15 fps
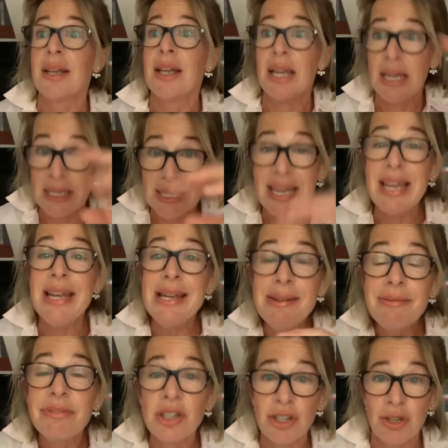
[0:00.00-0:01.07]
He's
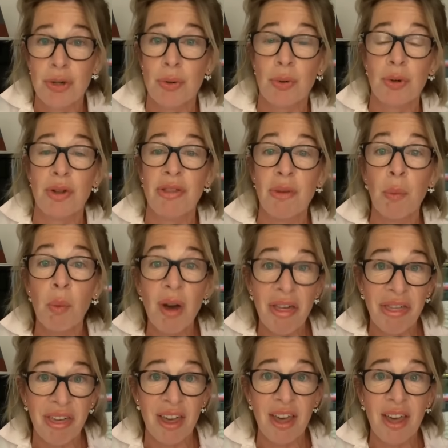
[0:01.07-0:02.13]
even shorter than
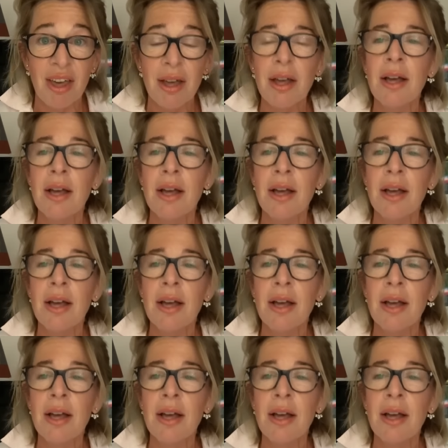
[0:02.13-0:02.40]
Withy.